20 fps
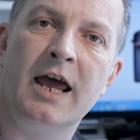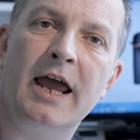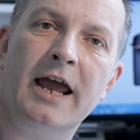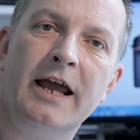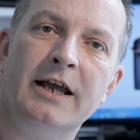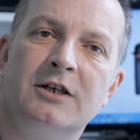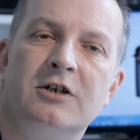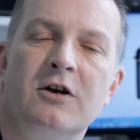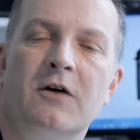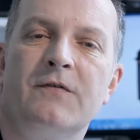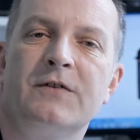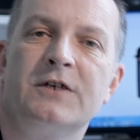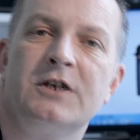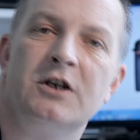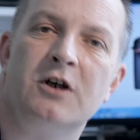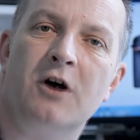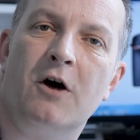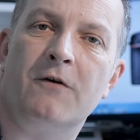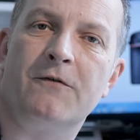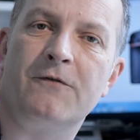it's
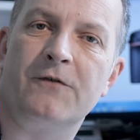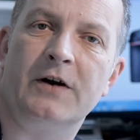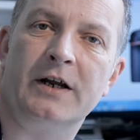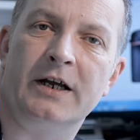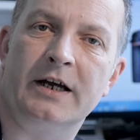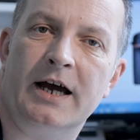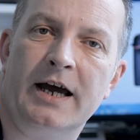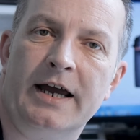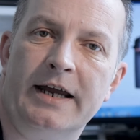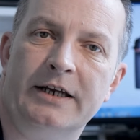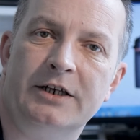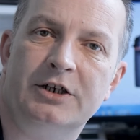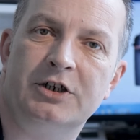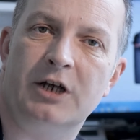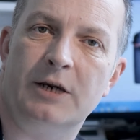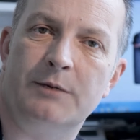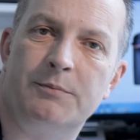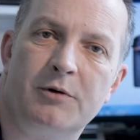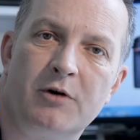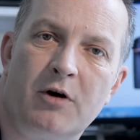obviously offering a
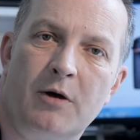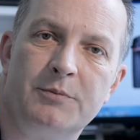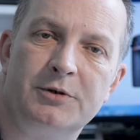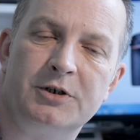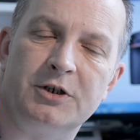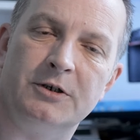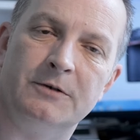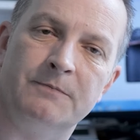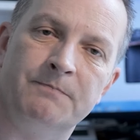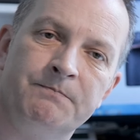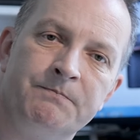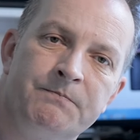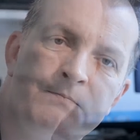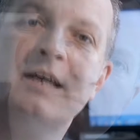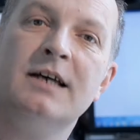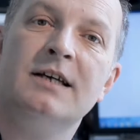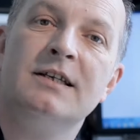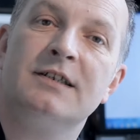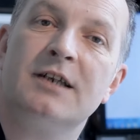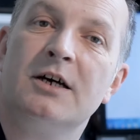cheaper option.
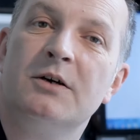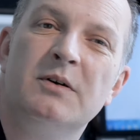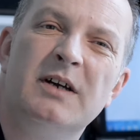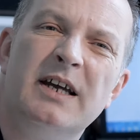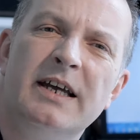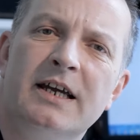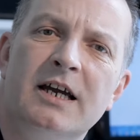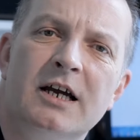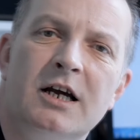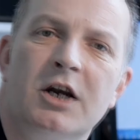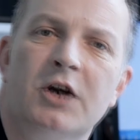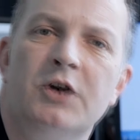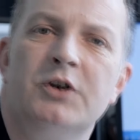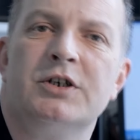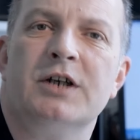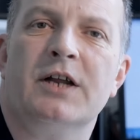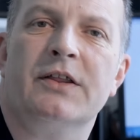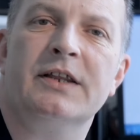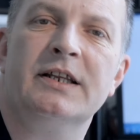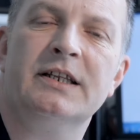So, in
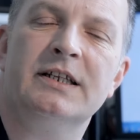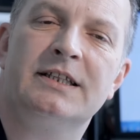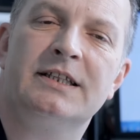conclusion, I think the